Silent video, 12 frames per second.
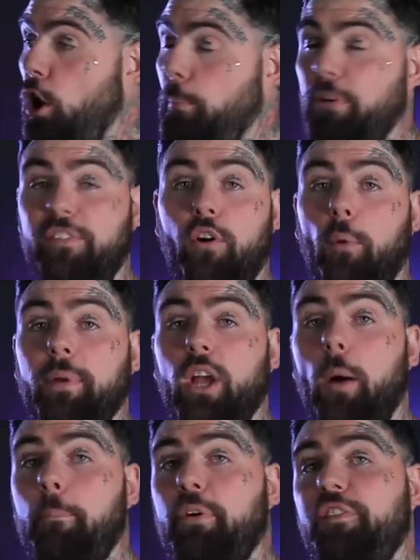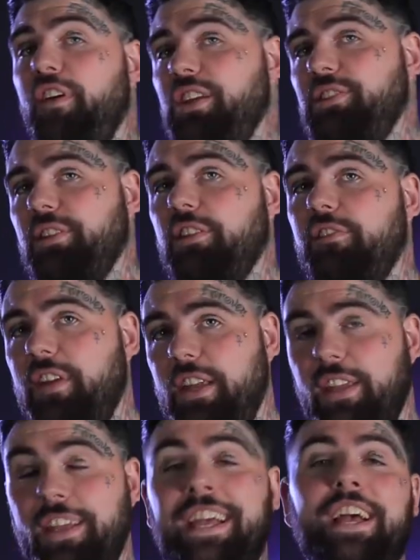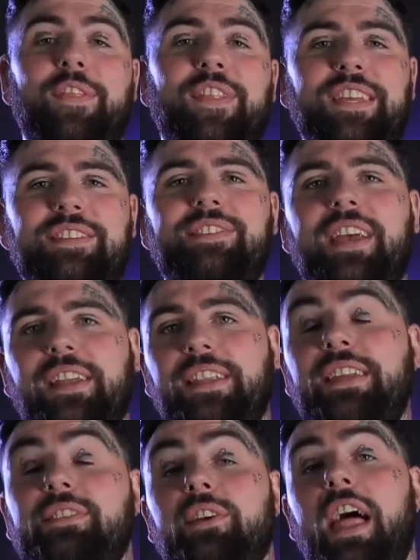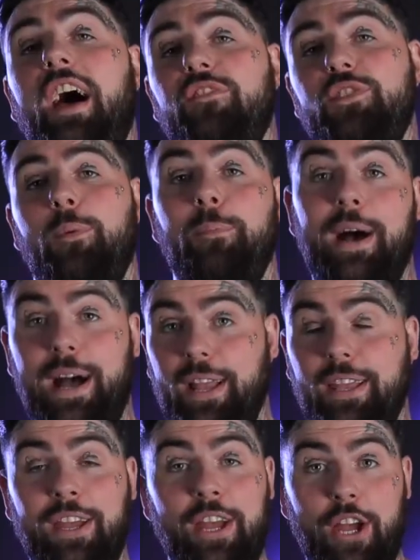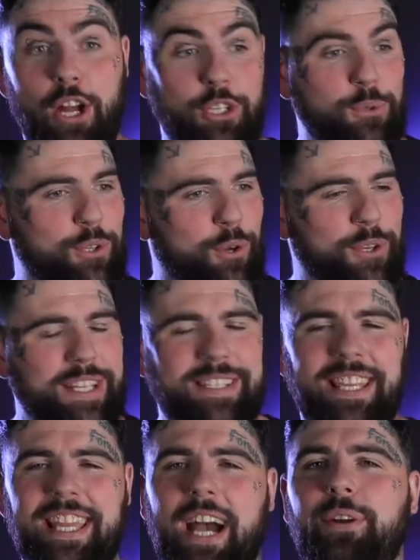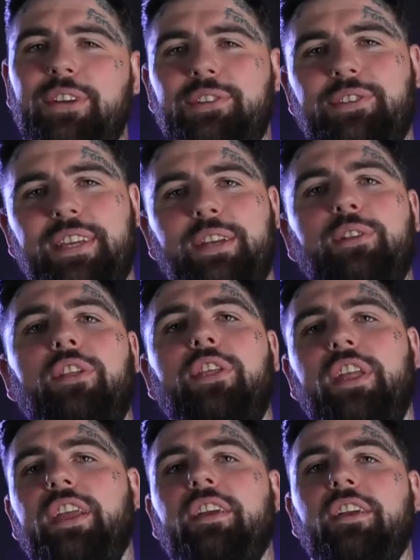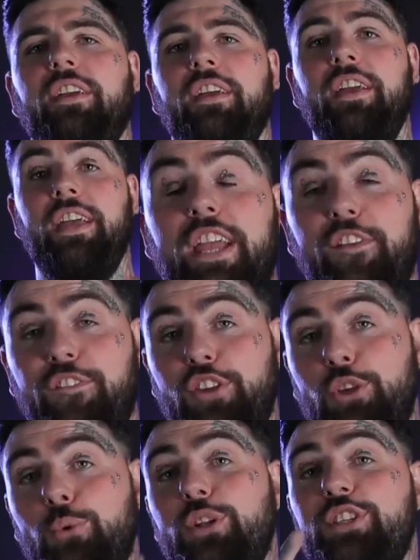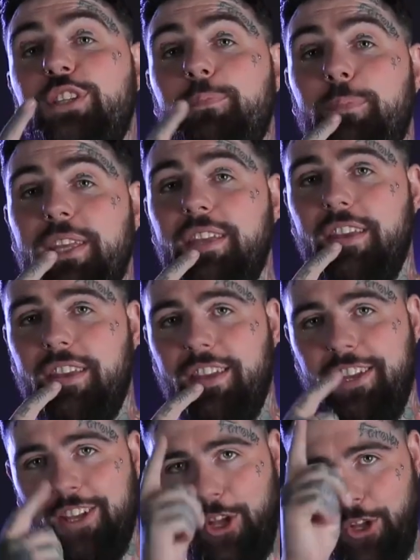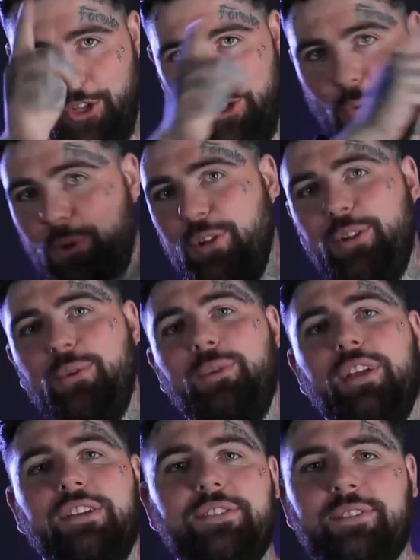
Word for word: or performing at a professional event, these techniques will have your back and you don't need to carry a single thing. If you can speak, you can do this.